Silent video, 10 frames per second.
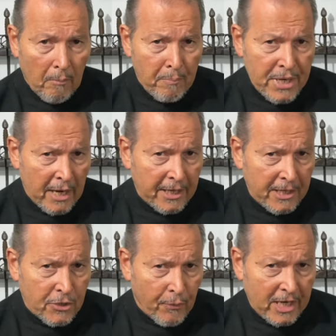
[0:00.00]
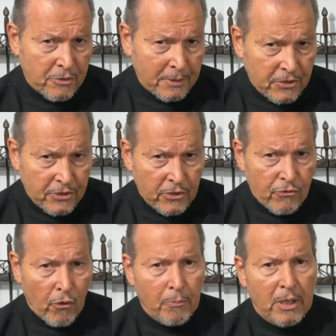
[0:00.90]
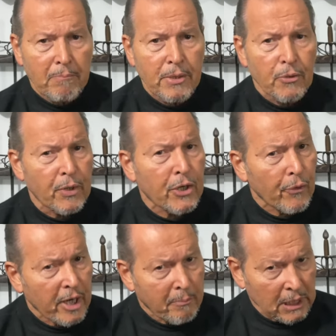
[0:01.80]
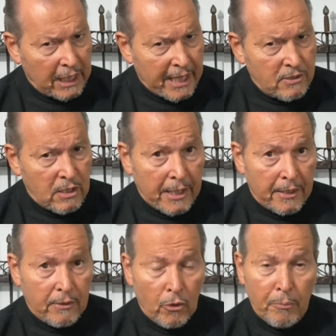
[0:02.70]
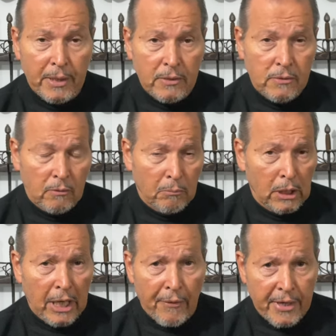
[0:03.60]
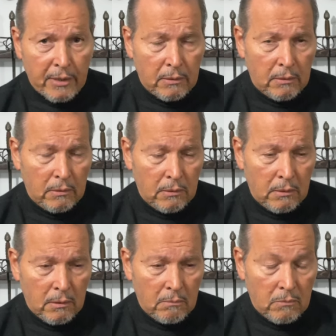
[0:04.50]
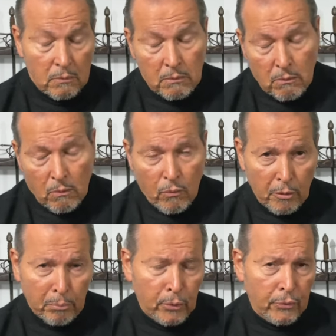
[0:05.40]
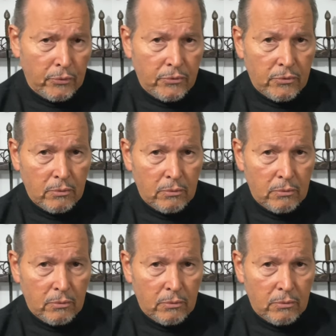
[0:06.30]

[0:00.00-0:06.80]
Miyagi derangement syndrome can be a recurring malaise like herpes or malaria or the blues